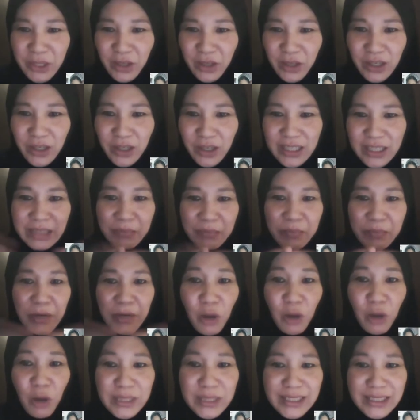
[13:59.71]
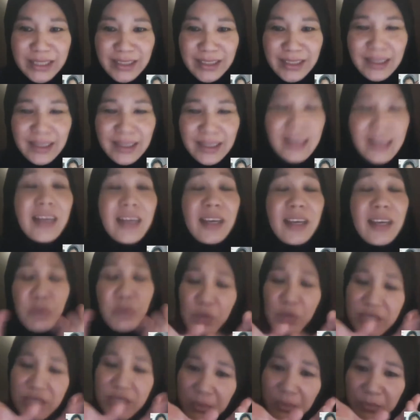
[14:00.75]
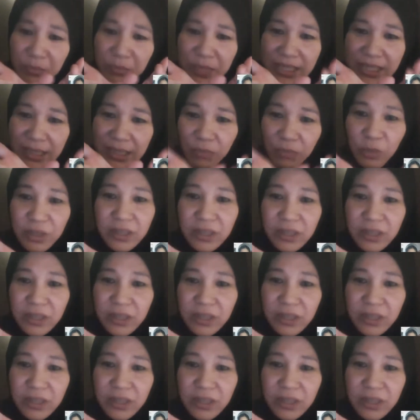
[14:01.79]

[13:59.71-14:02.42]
call it, the barometer. We would be somewhere in the